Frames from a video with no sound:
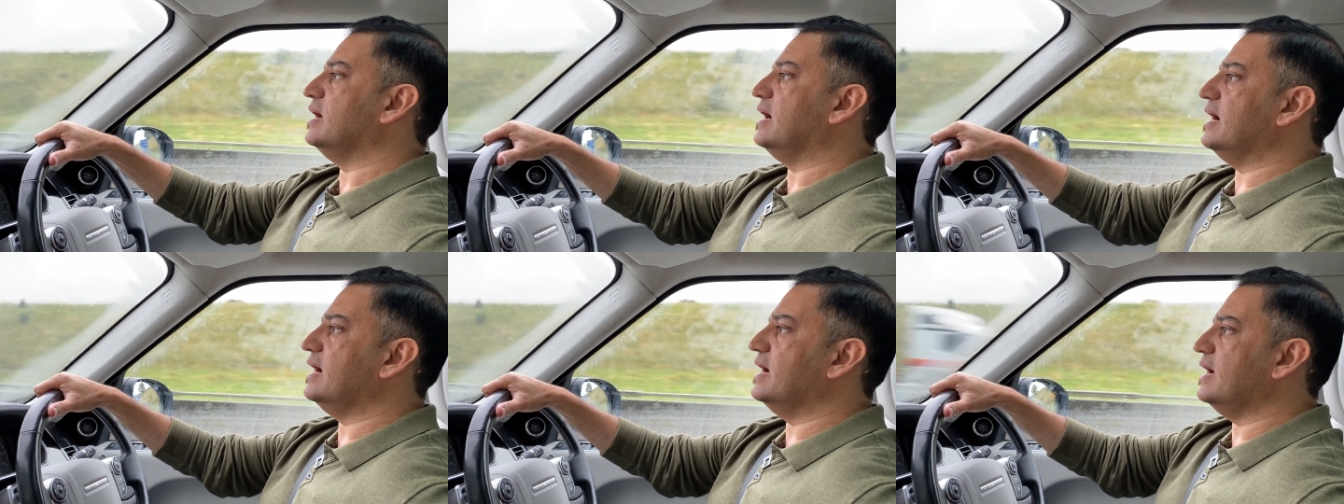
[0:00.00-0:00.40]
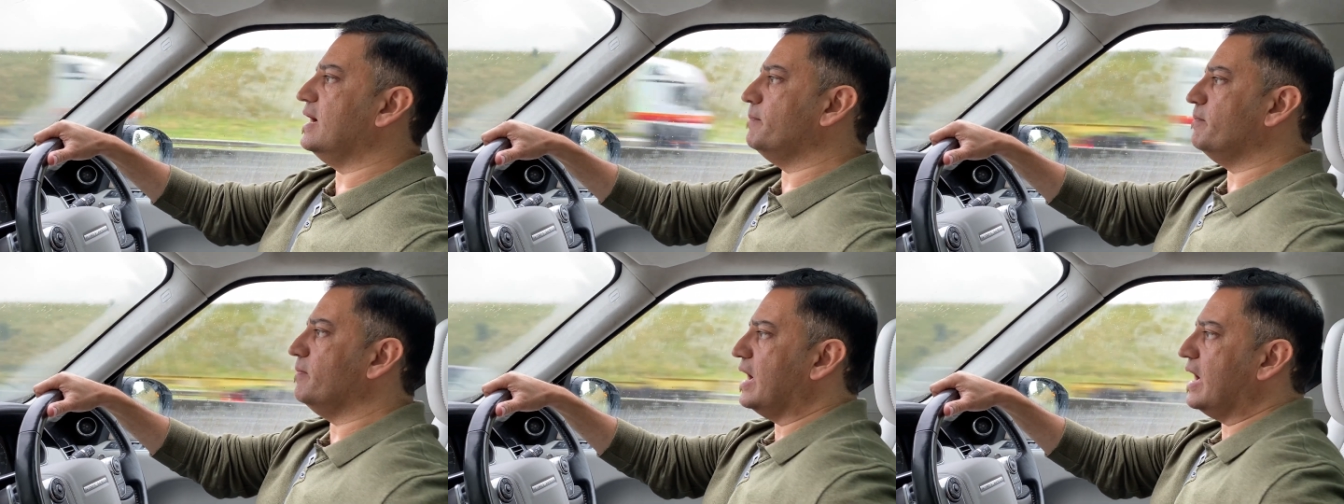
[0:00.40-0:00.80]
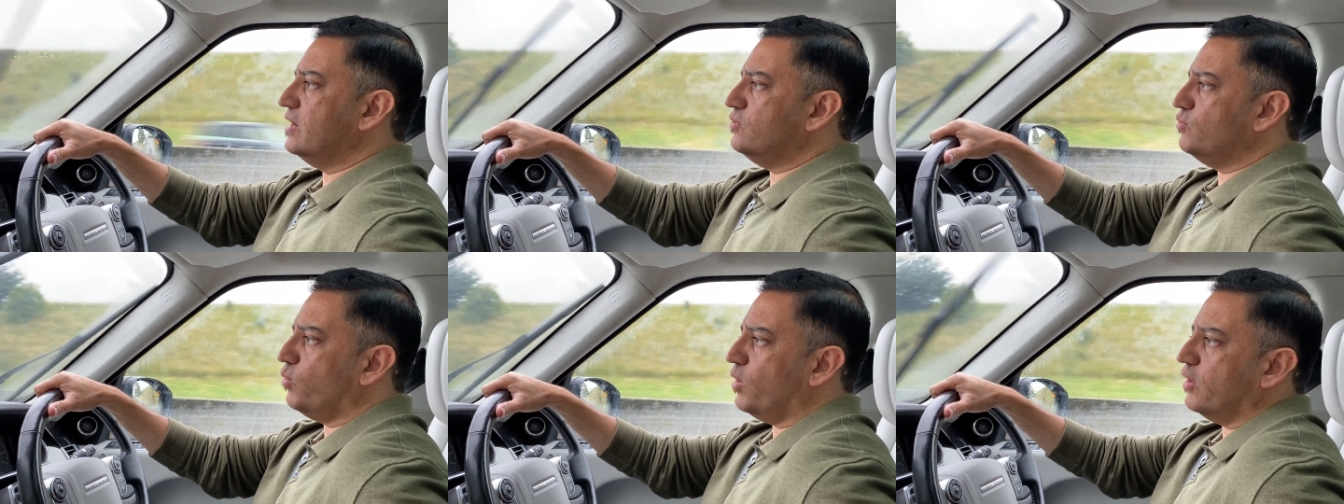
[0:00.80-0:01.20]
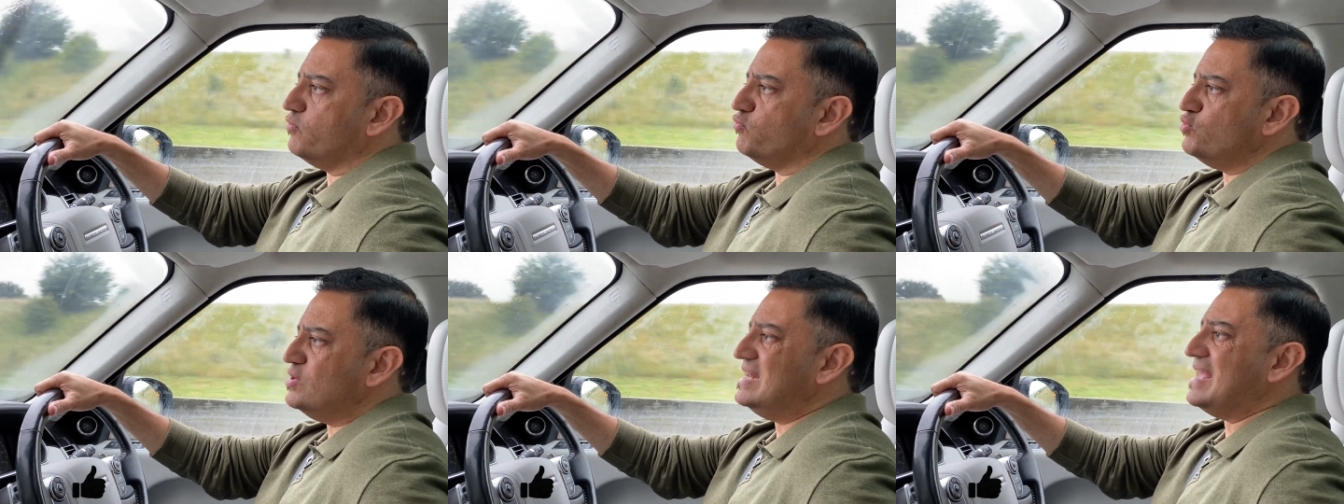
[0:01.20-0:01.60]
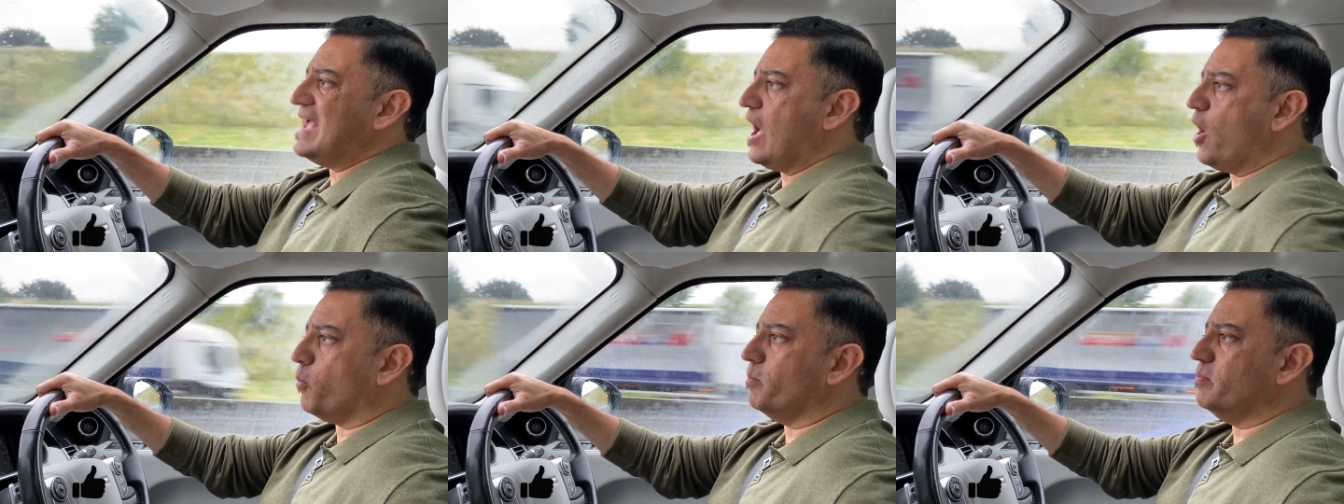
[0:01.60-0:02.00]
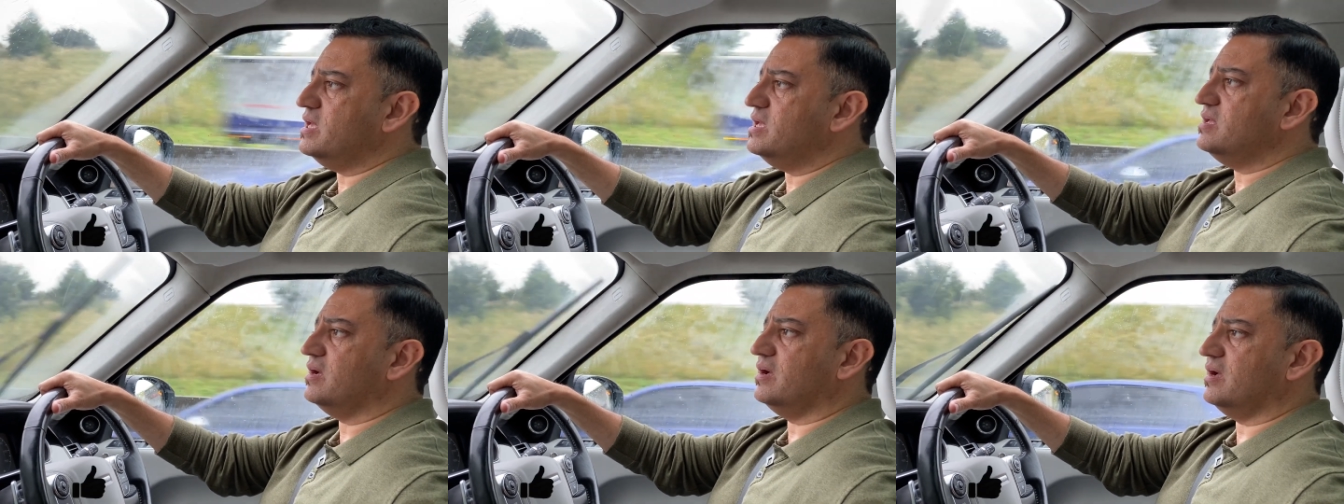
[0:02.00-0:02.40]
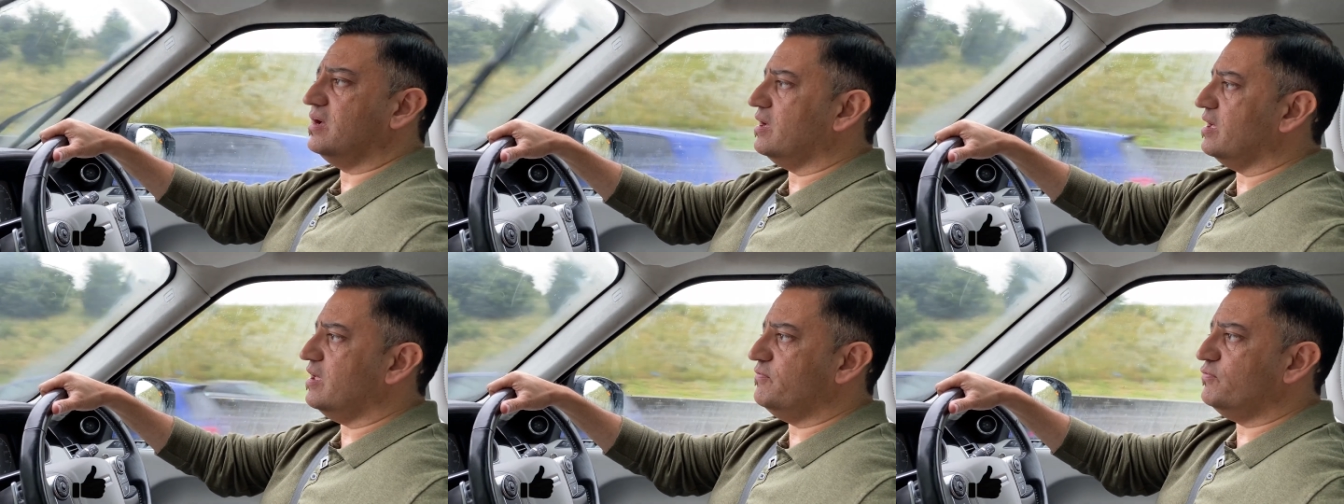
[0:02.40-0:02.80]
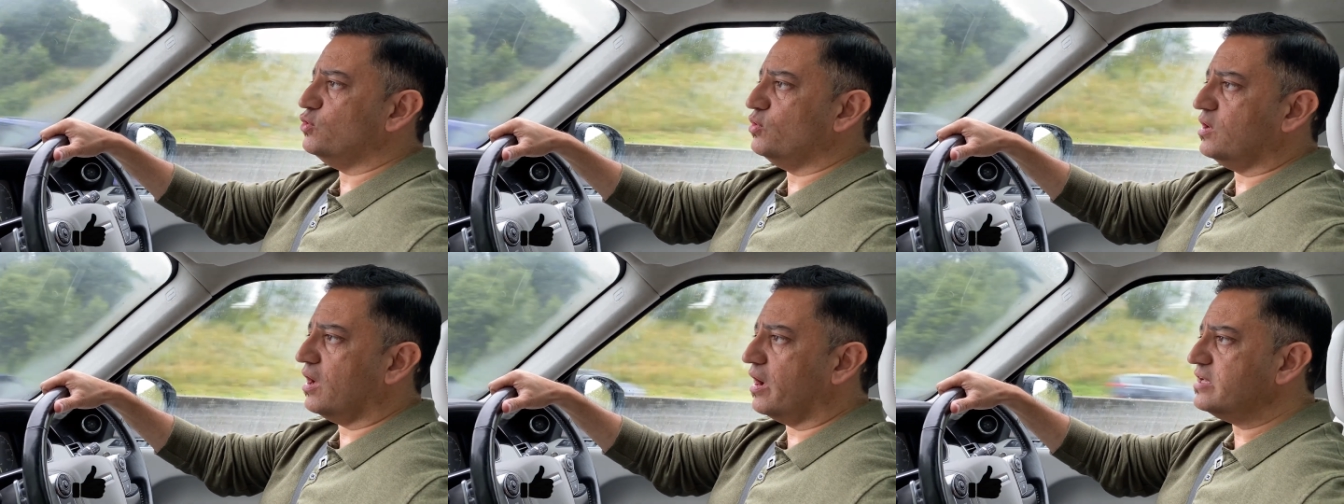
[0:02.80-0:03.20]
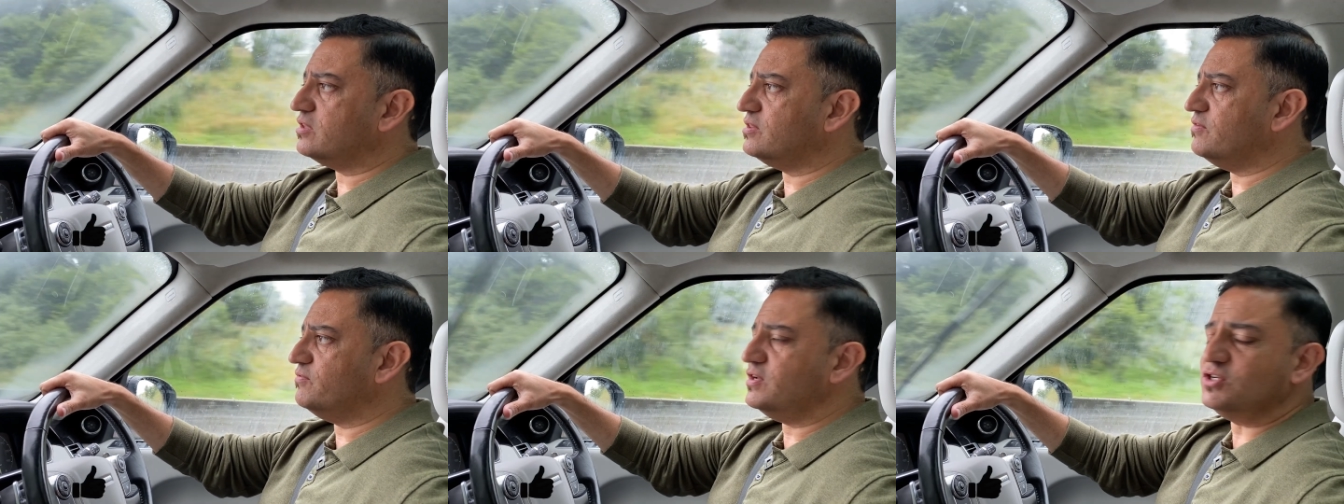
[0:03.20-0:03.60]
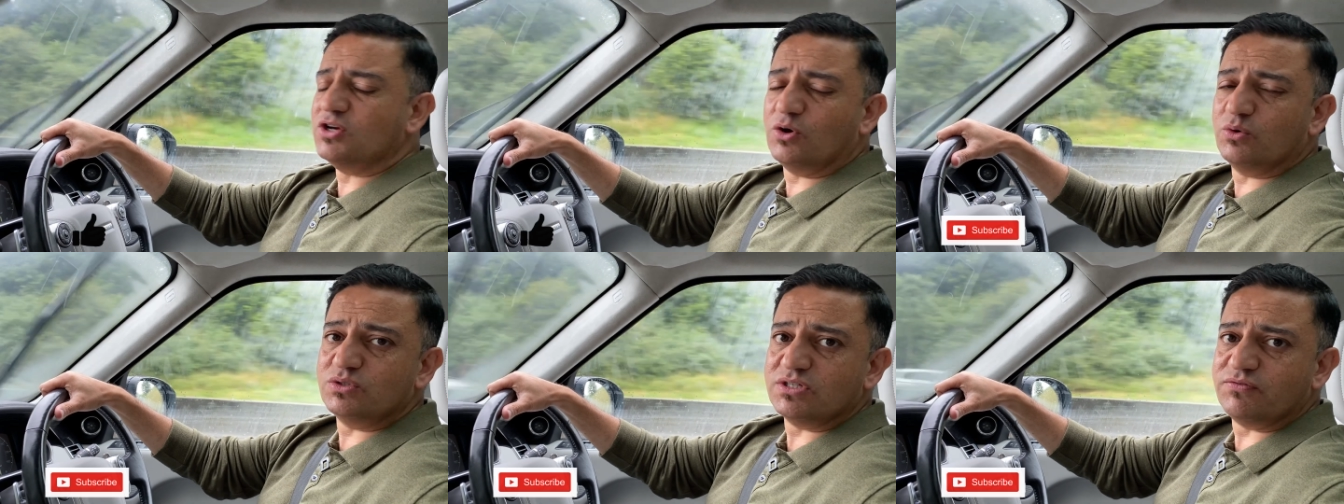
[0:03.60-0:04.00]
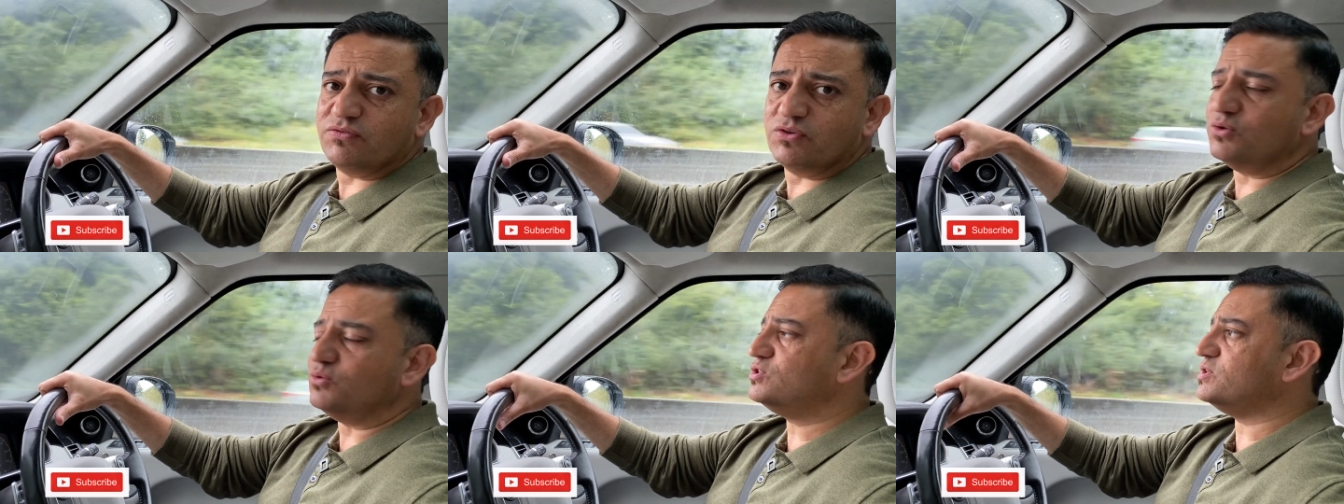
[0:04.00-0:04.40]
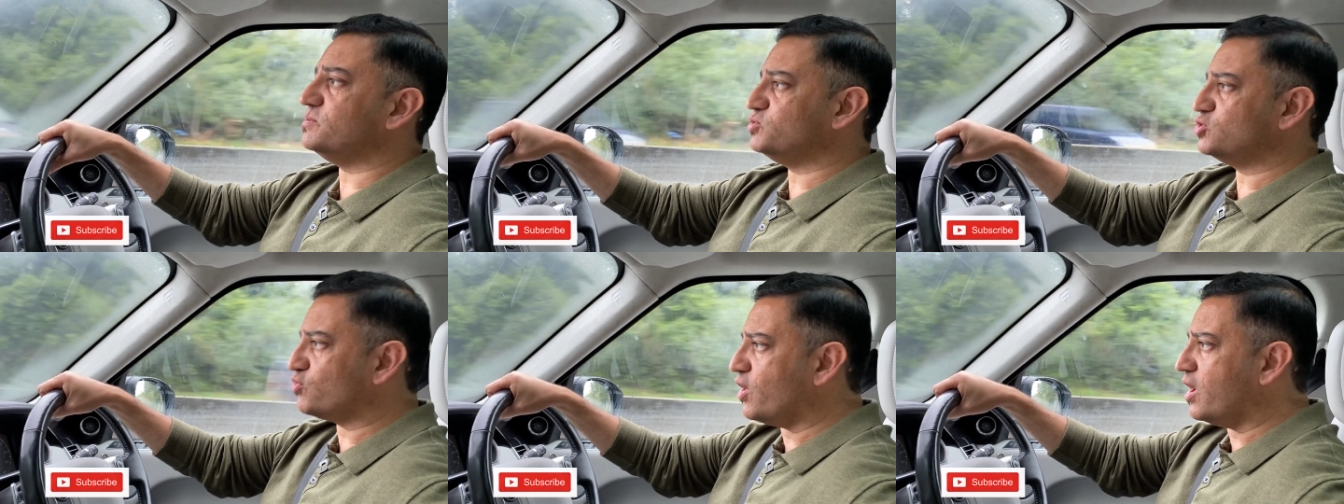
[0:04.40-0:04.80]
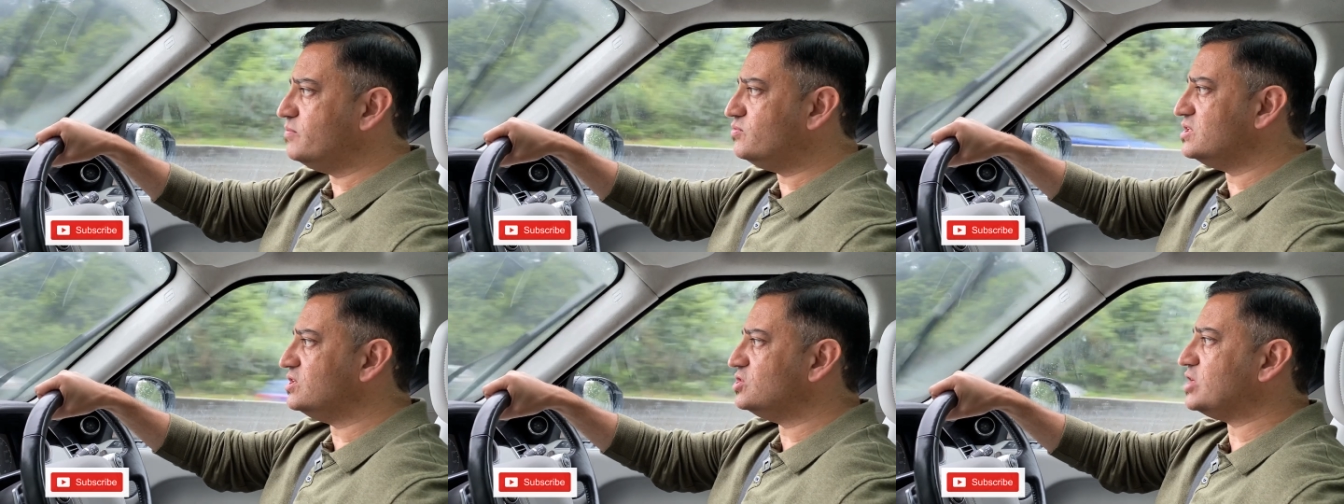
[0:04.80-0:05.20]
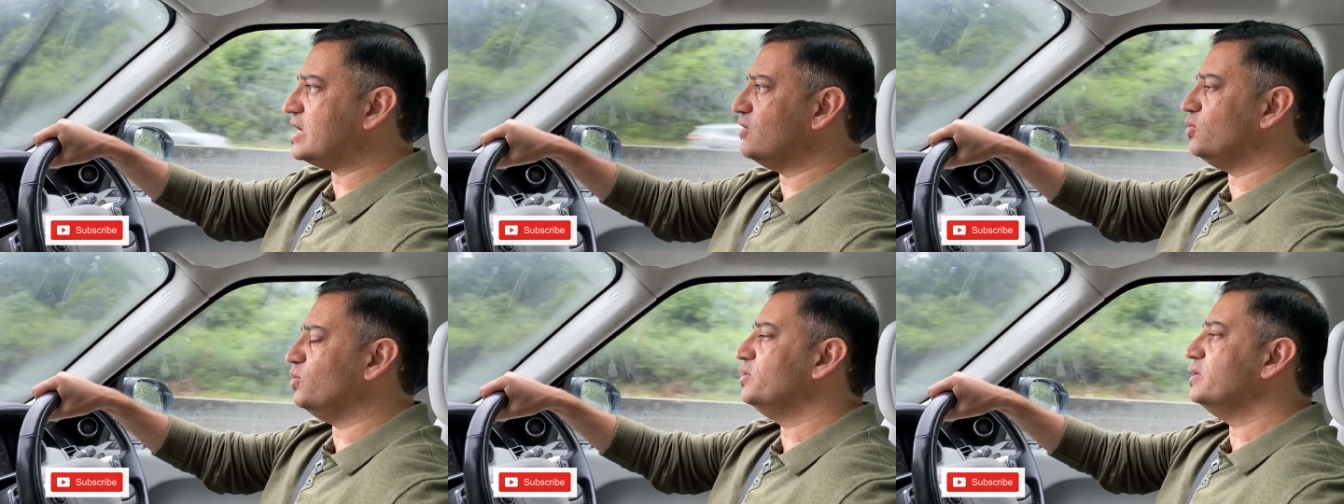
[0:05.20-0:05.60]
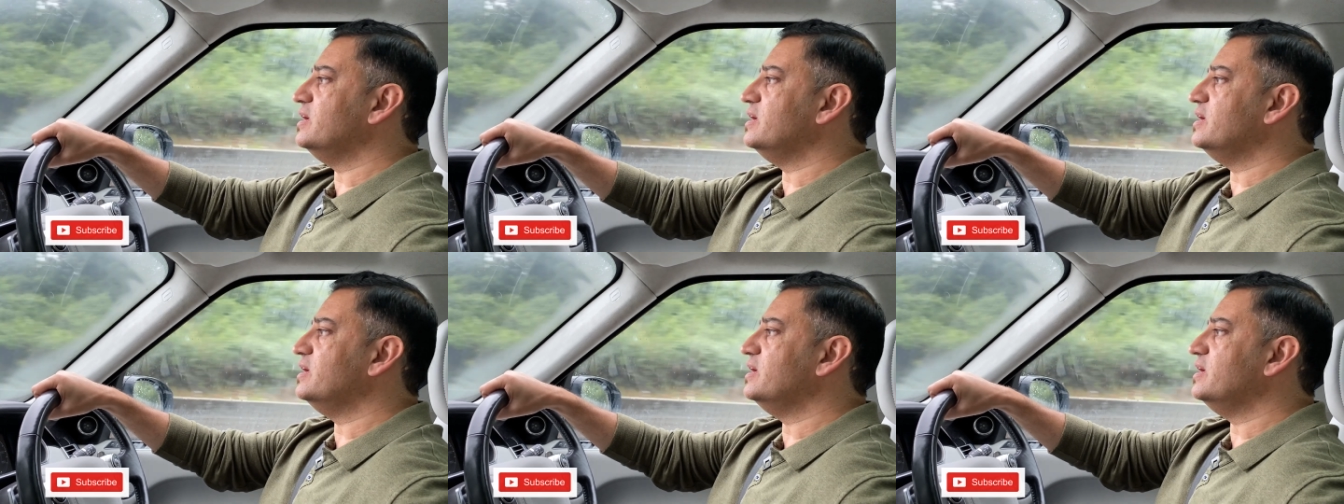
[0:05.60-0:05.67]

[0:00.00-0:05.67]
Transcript: Um, and what would really help me, uh, if you like the videos, if you subscribe to the channel,